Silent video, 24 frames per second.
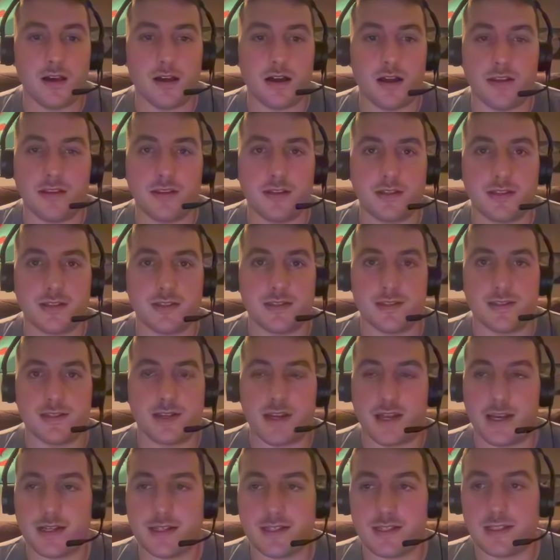I think this is
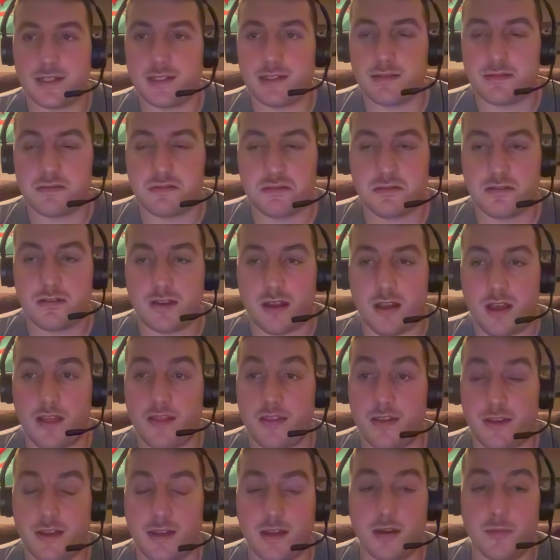an excellent. I
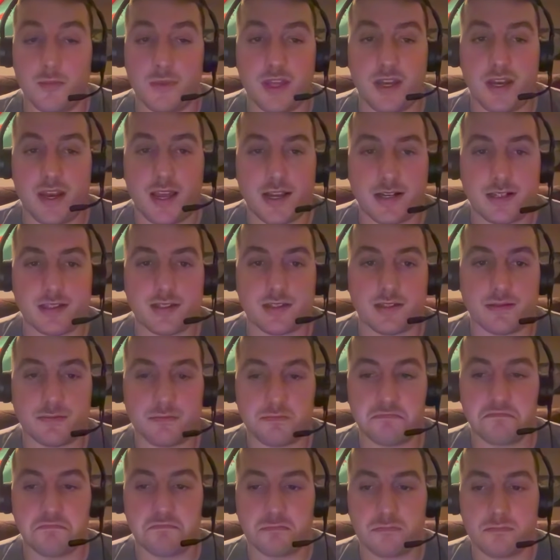think it could be an excellent
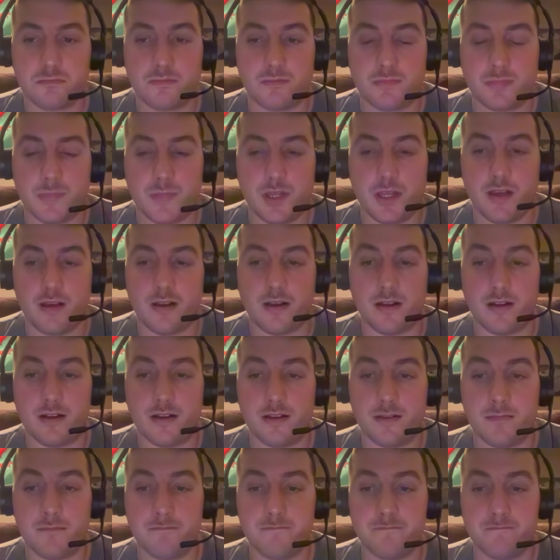uh,